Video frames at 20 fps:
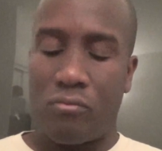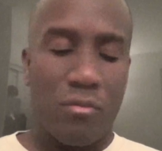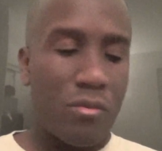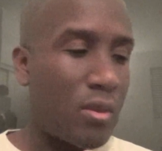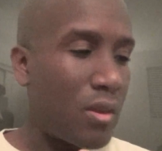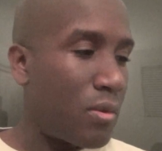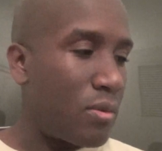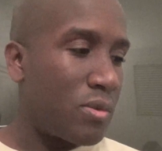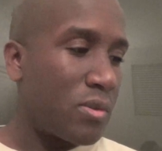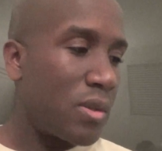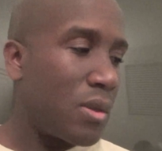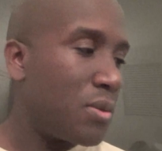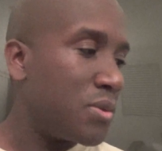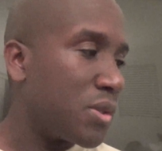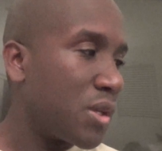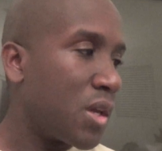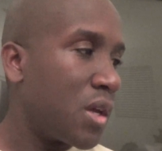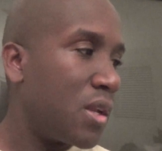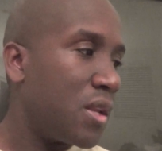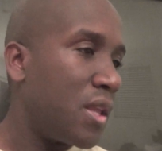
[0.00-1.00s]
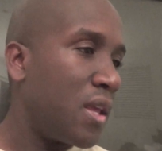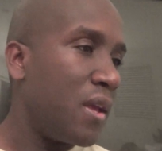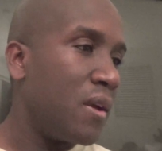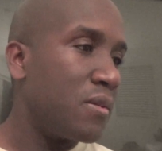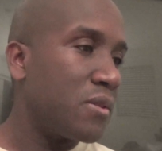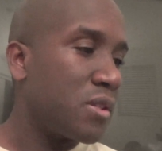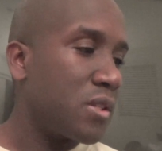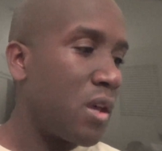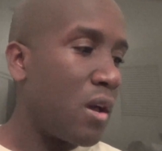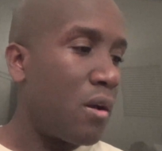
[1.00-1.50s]
It was a good
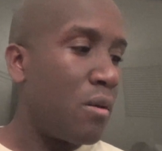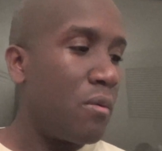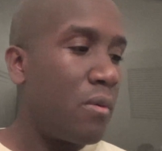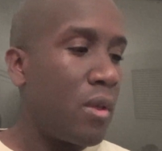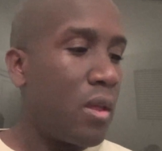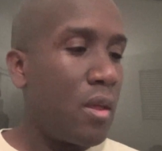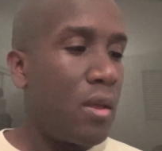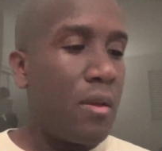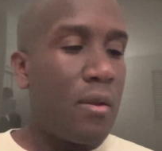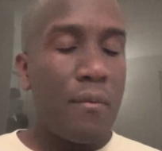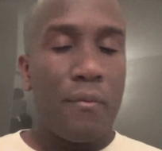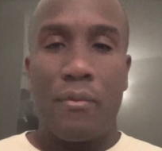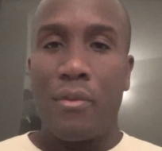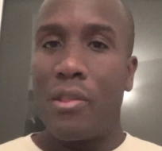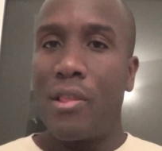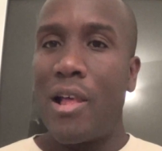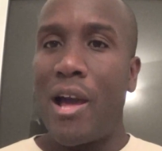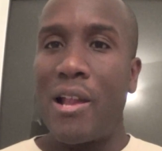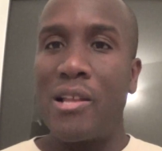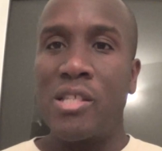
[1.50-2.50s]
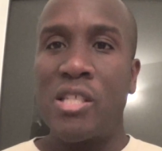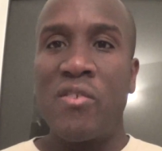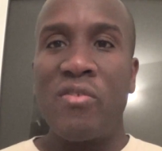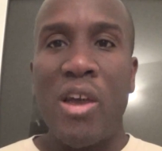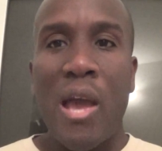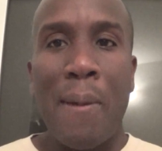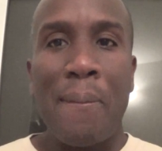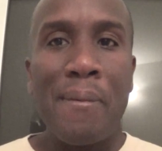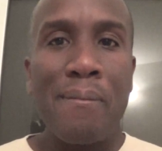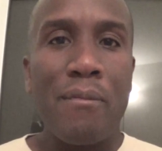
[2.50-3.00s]
deal. So a lot of stuff
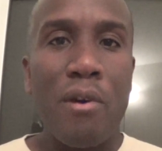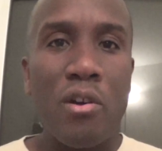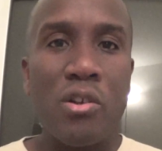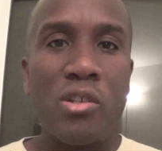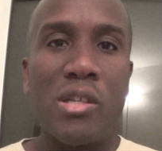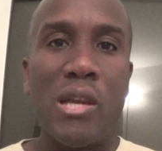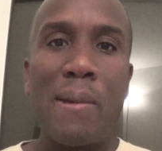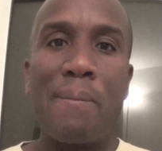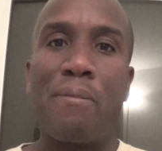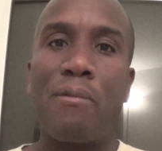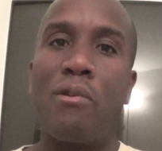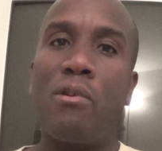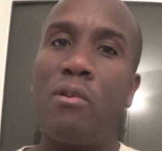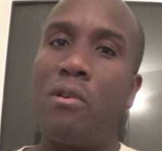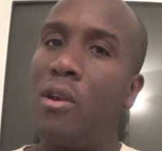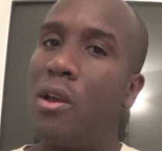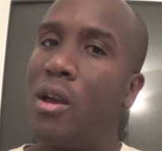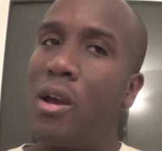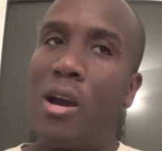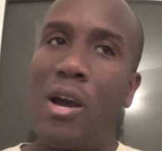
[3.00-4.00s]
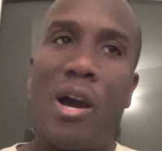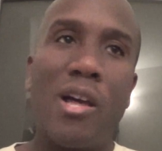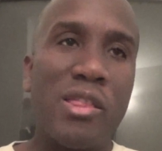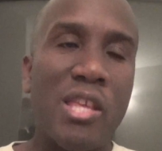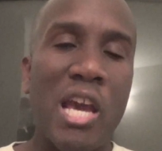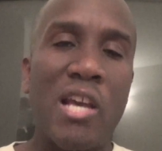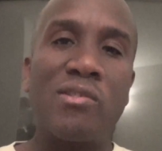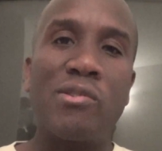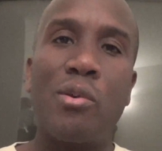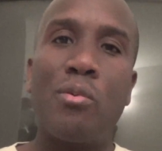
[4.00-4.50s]
happened March, April.
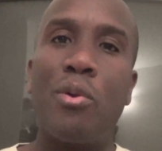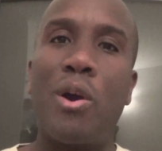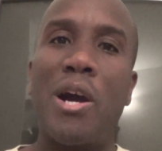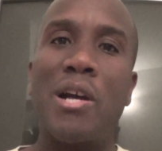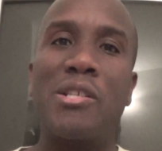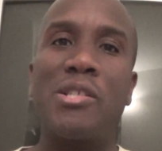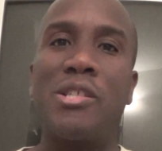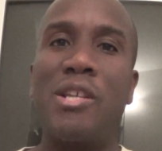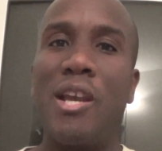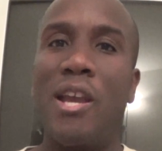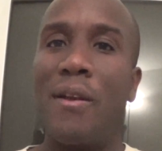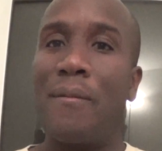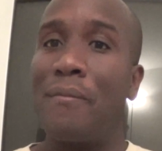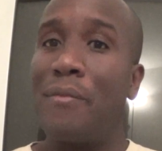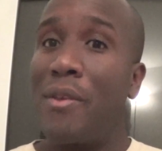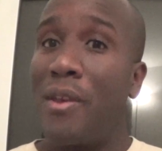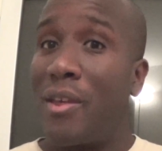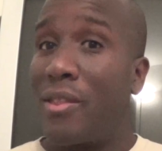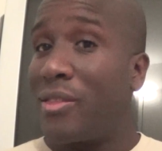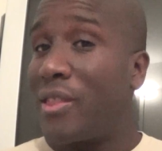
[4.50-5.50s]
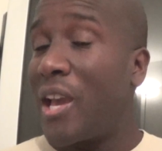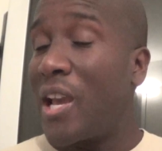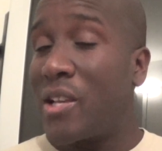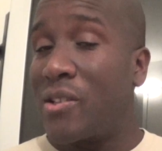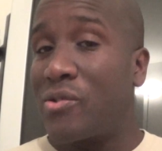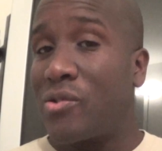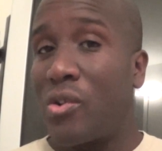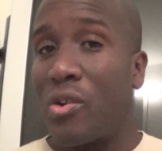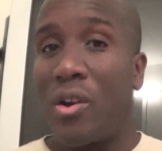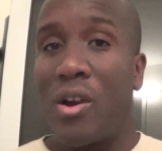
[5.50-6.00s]
Thanks for watching.
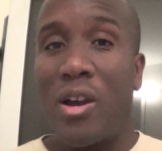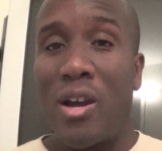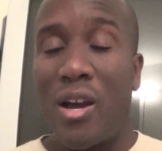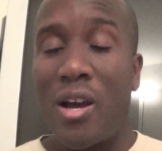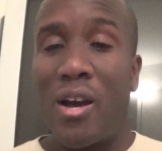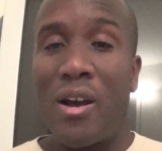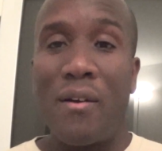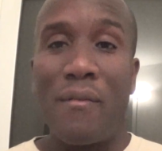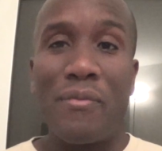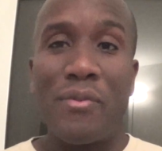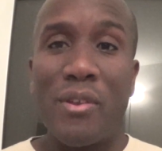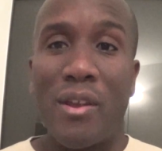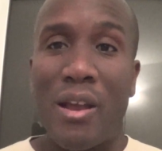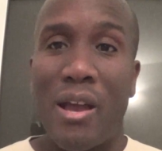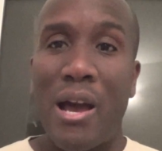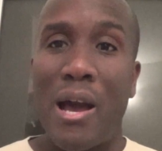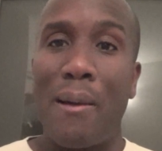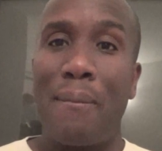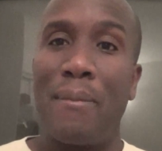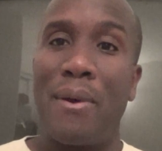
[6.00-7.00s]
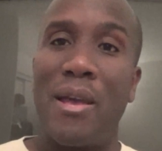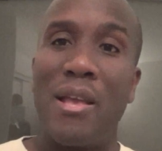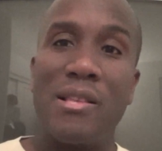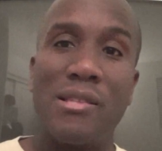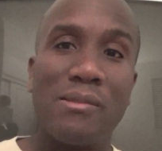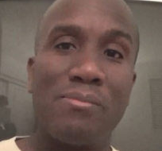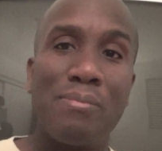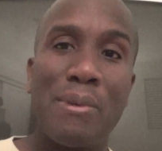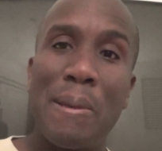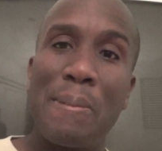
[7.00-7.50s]
Thanks for the
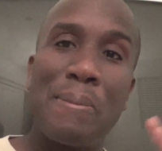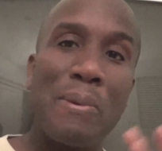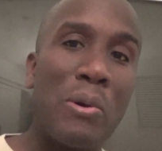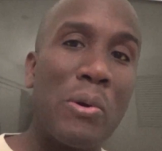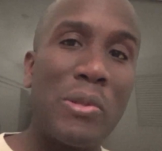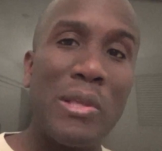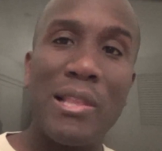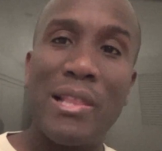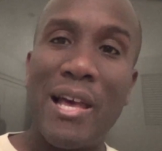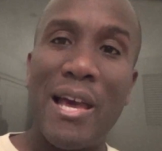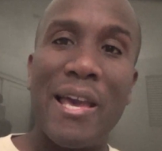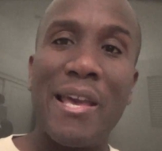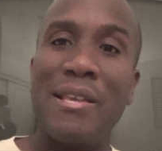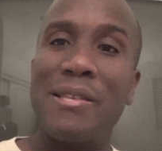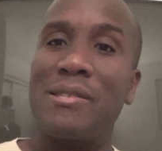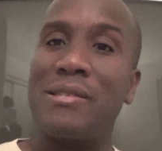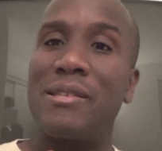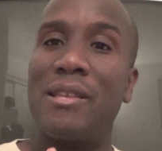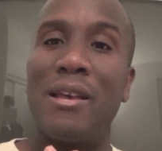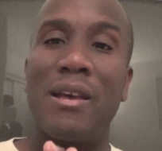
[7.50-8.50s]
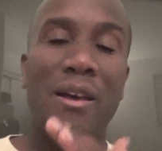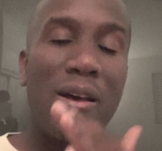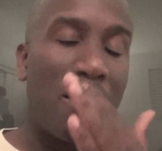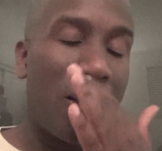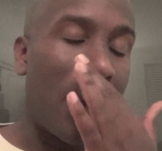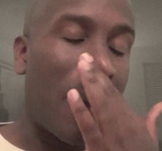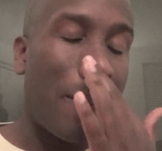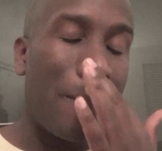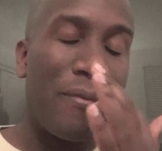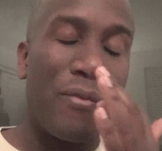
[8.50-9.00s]
comments, people, the likes,
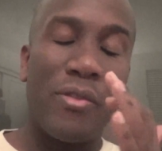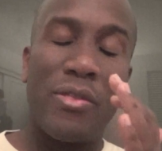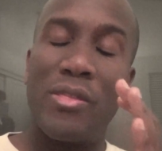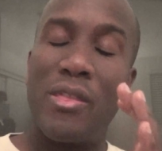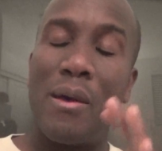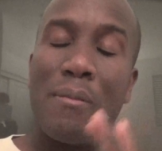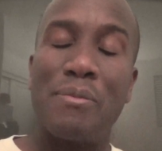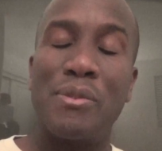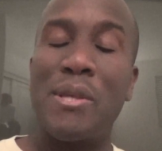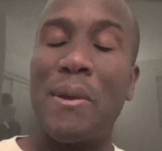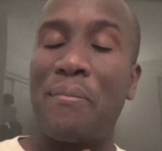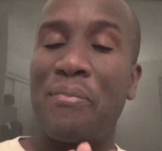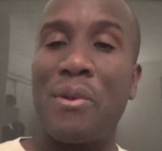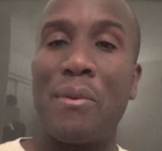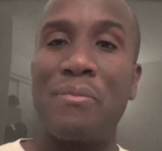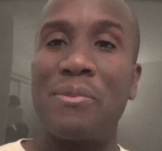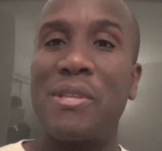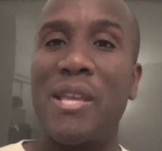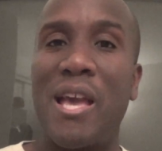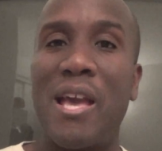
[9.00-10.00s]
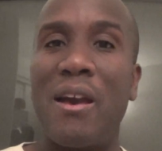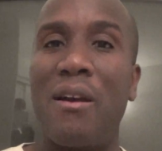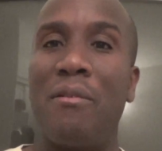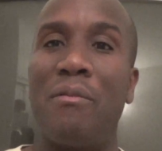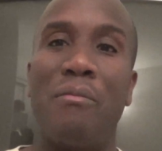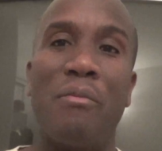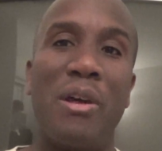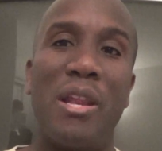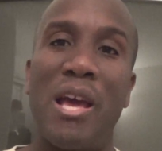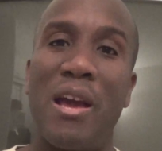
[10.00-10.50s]
the thumbs up, thumbs down,
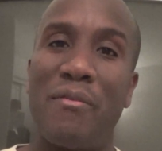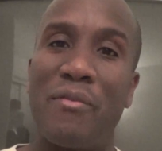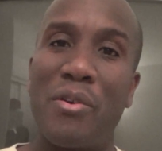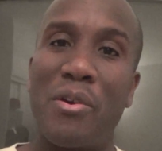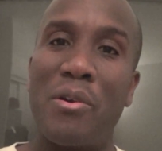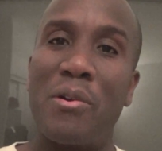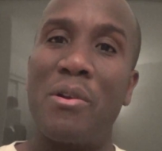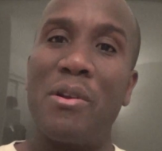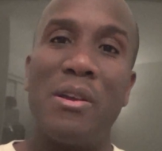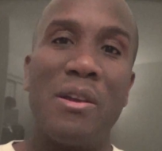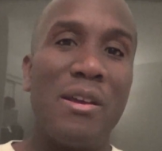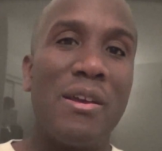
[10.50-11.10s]
whatever.